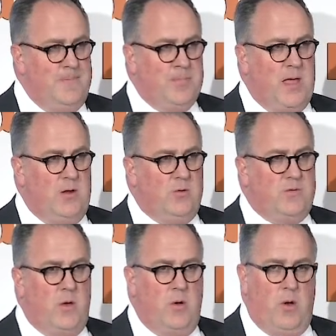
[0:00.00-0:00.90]
and
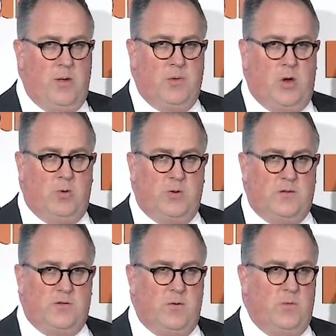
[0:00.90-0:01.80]
also OM Holdings,
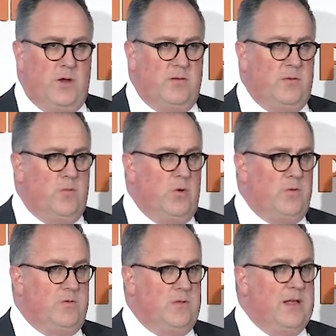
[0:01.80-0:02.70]
who are one of the
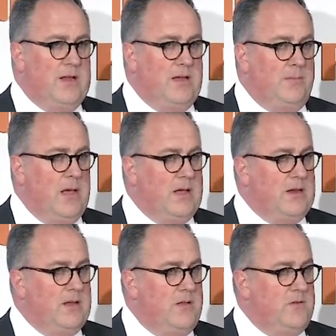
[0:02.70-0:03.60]
world's leading
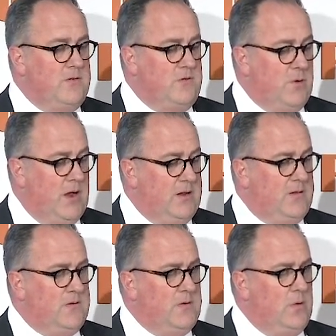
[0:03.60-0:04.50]
manganese
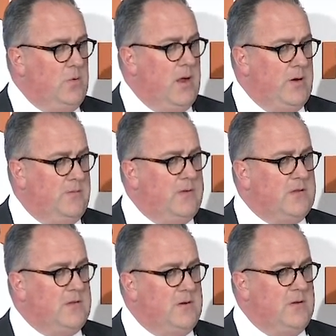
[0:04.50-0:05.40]
traders who are
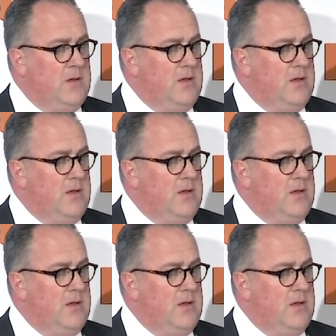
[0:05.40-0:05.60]
invested